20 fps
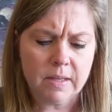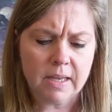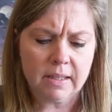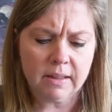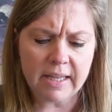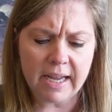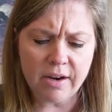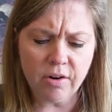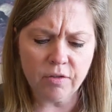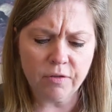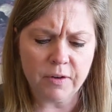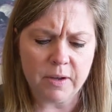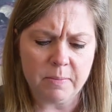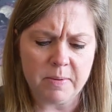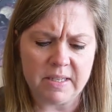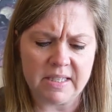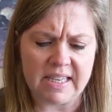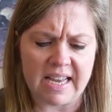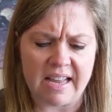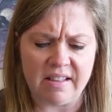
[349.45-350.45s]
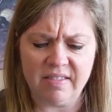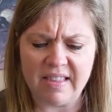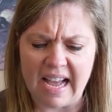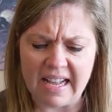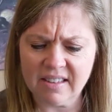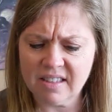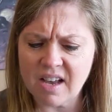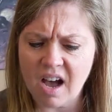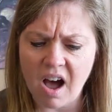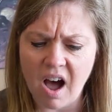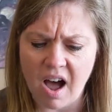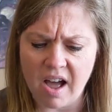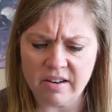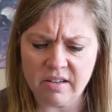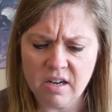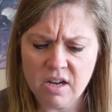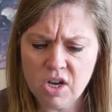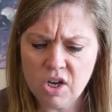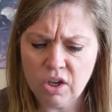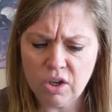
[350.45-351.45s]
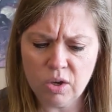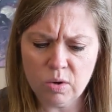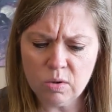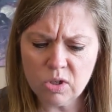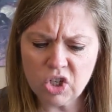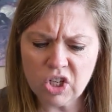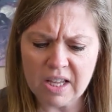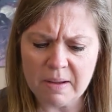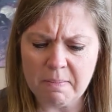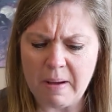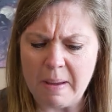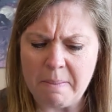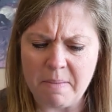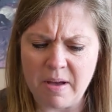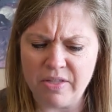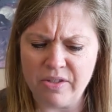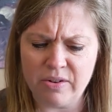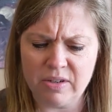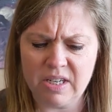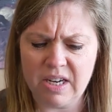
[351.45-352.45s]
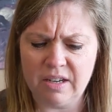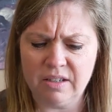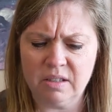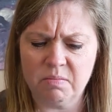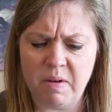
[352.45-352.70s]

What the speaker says: Later, Phoebe said, that's odd. Usually my mother tells